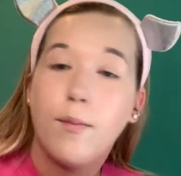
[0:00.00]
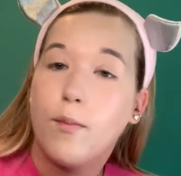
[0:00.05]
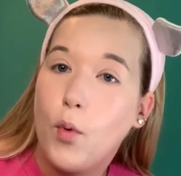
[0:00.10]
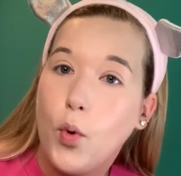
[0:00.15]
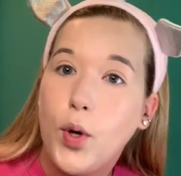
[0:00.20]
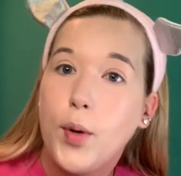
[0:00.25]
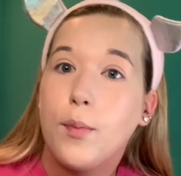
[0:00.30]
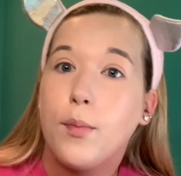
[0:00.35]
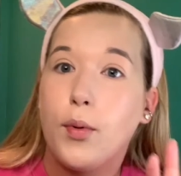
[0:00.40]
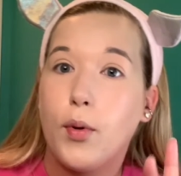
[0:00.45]

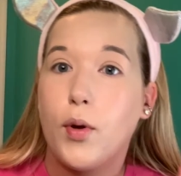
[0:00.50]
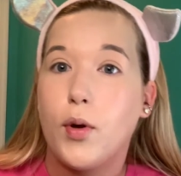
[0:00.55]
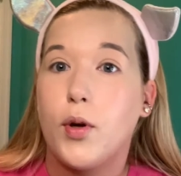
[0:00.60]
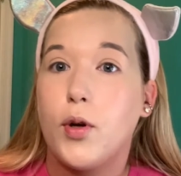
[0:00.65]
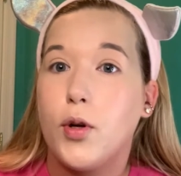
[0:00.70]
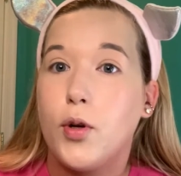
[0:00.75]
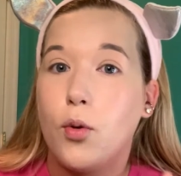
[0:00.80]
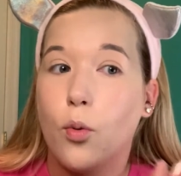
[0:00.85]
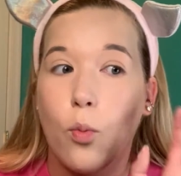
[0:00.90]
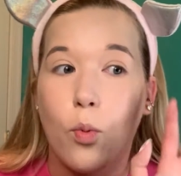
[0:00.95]
more
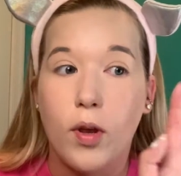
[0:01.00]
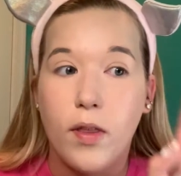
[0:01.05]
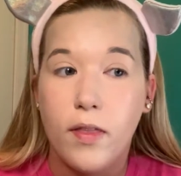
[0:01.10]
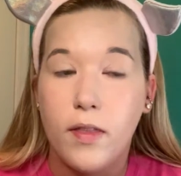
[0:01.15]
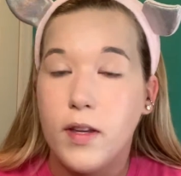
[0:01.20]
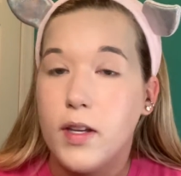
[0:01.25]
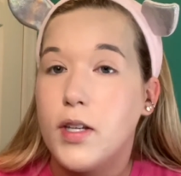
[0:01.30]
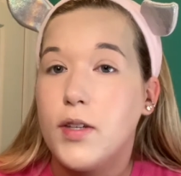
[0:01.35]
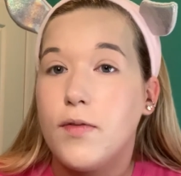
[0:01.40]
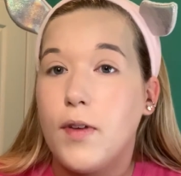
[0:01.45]
blurred with
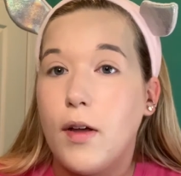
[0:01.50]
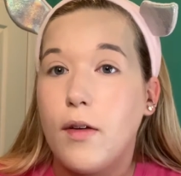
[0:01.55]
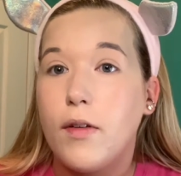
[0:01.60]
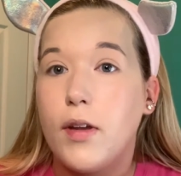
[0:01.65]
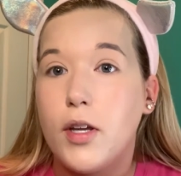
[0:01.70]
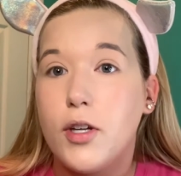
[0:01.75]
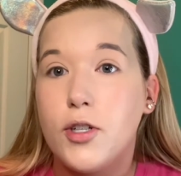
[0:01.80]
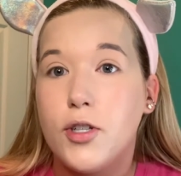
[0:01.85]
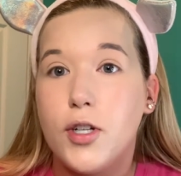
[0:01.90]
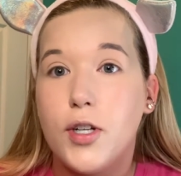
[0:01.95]
this
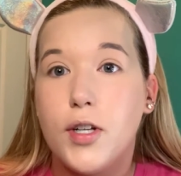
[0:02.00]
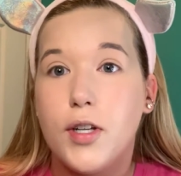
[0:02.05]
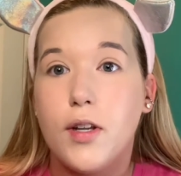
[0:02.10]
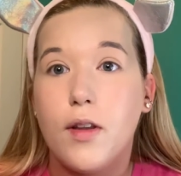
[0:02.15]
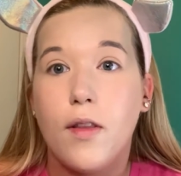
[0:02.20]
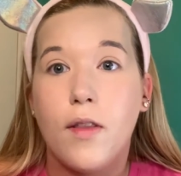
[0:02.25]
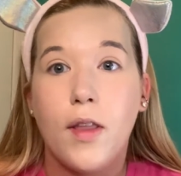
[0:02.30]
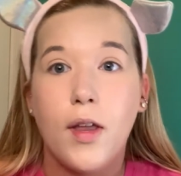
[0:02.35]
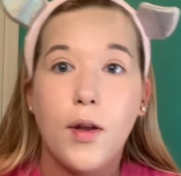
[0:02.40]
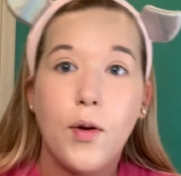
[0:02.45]
foundation
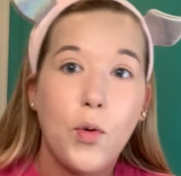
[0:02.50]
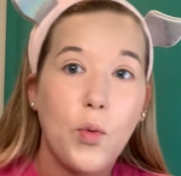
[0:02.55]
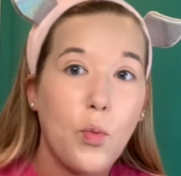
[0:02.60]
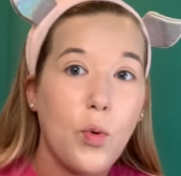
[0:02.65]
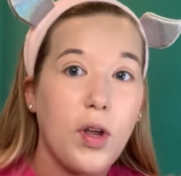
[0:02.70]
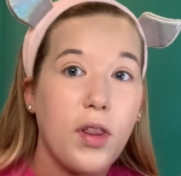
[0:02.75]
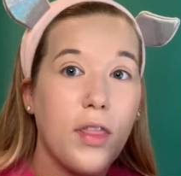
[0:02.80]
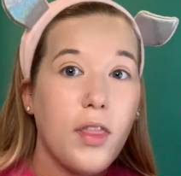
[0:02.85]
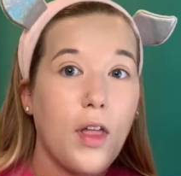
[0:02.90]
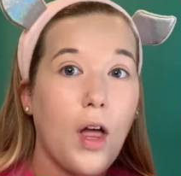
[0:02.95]
than
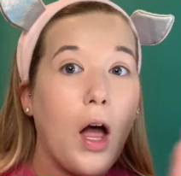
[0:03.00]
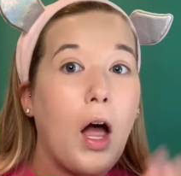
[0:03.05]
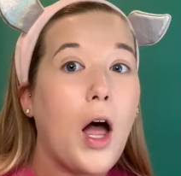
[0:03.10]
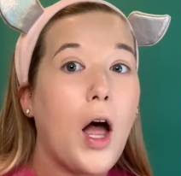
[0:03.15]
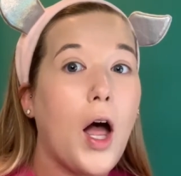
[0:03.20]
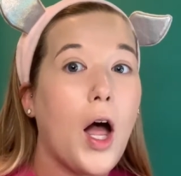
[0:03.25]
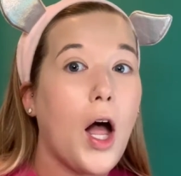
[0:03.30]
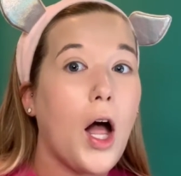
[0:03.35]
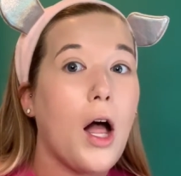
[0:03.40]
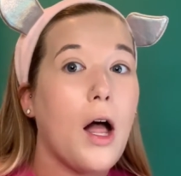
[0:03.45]
with
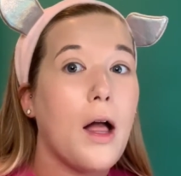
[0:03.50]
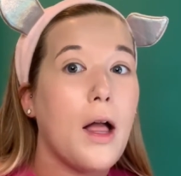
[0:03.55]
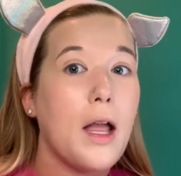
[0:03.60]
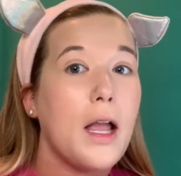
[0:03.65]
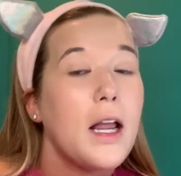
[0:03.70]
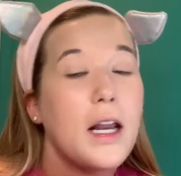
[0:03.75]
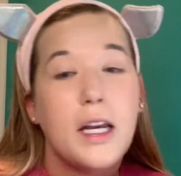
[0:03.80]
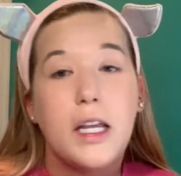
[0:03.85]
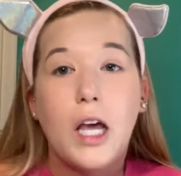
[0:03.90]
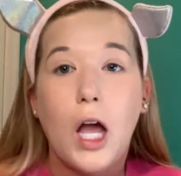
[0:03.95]

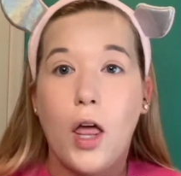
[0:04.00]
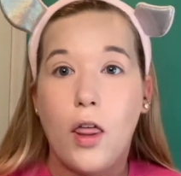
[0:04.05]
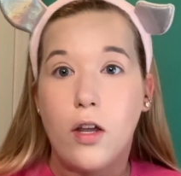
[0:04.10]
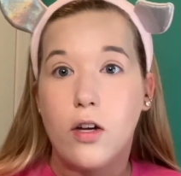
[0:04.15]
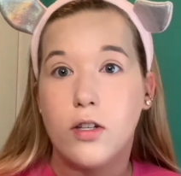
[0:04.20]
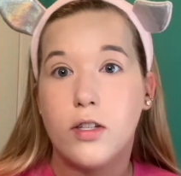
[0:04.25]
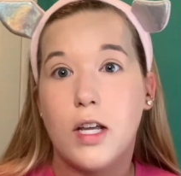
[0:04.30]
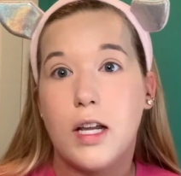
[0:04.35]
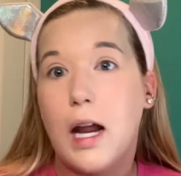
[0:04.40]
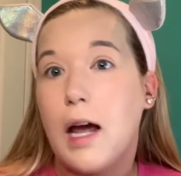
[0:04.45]
any
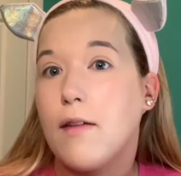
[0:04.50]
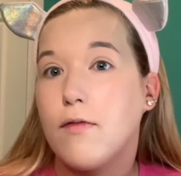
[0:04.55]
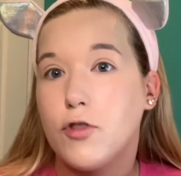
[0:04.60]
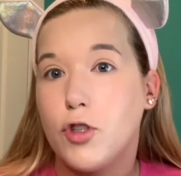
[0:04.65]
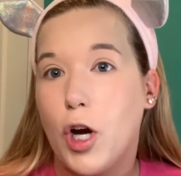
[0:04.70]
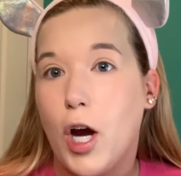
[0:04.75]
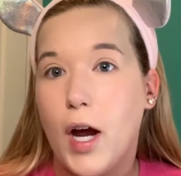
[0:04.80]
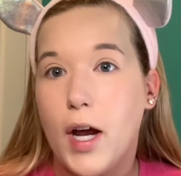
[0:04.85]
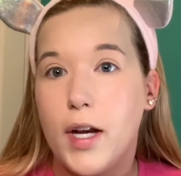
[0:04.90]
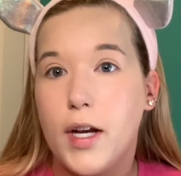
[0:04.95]
others that I've
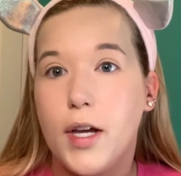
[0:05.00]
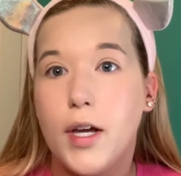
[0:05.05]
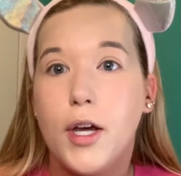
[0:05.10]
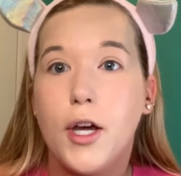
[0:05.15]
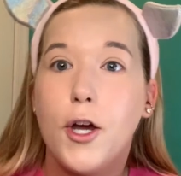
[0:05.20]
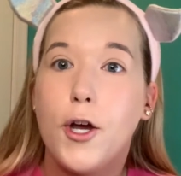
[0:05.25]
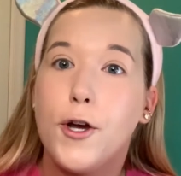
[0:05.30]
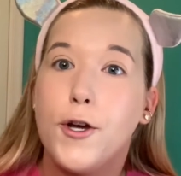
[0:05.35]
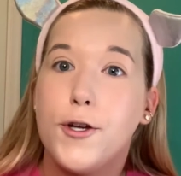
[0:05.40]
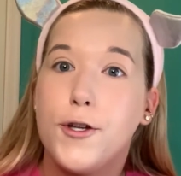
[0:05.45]
tried.
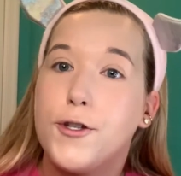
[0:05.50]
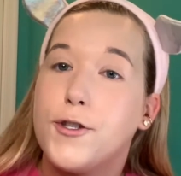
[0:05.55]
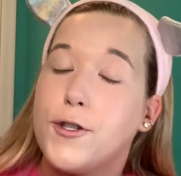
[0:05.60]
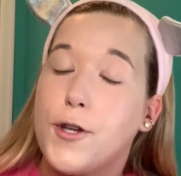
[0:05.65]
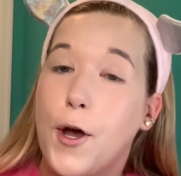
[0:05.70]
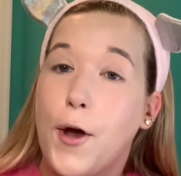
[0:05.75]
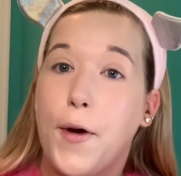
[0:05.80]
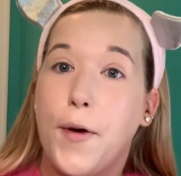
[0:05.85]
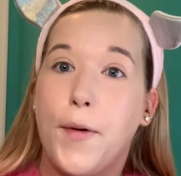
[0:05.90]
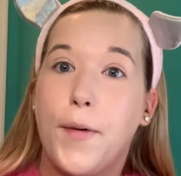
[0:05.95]

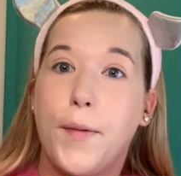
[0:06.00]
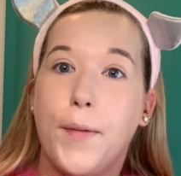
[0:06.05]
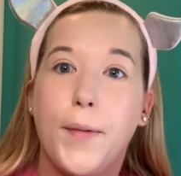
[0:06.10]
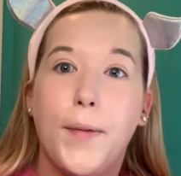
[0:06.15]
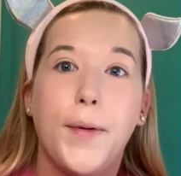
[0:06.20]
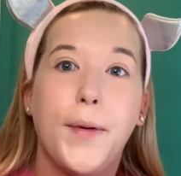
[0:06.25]
So